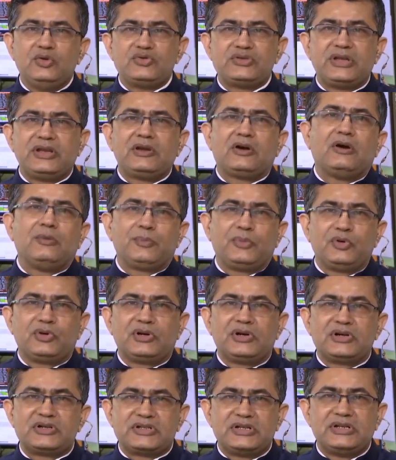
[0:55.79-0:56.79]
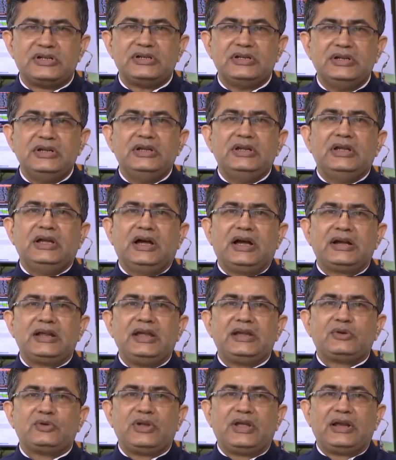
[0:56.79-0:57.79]
using computers in
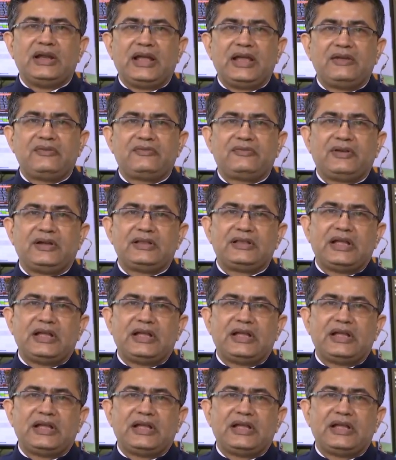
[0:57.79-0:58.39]
day-to-day life.